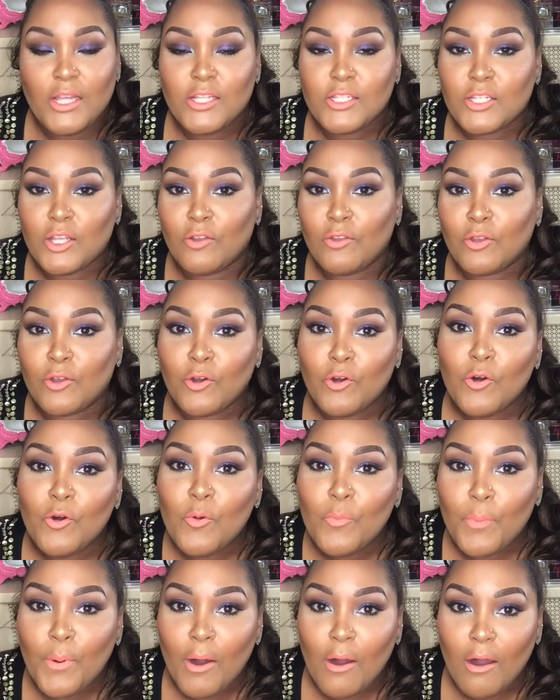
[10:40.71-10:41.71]
So the
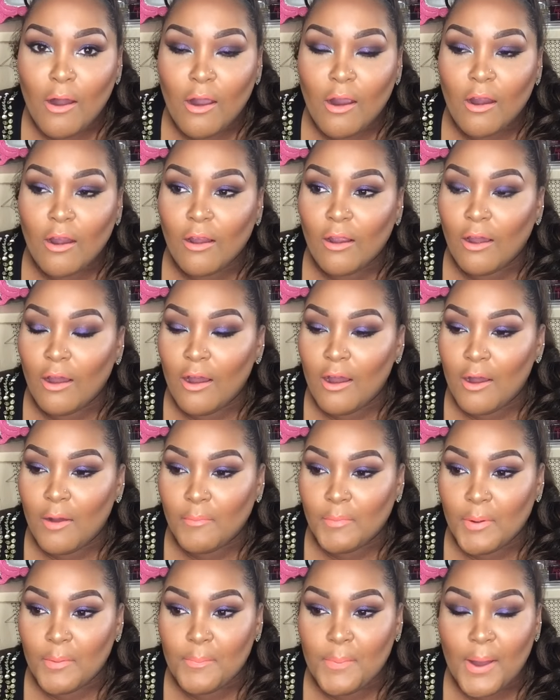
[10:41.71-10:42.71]
cool part
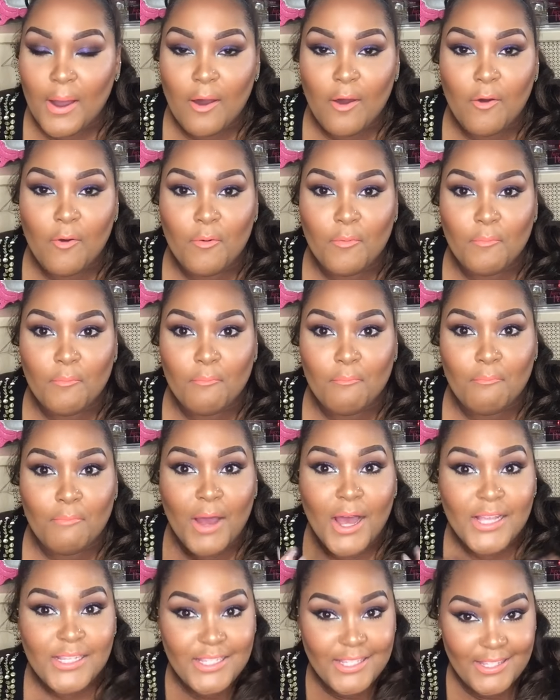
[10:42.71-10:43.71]
about
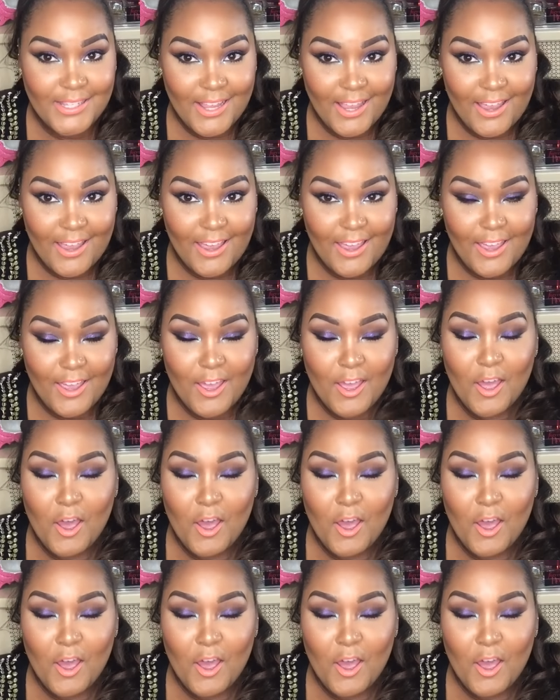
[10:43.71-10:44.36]
my stay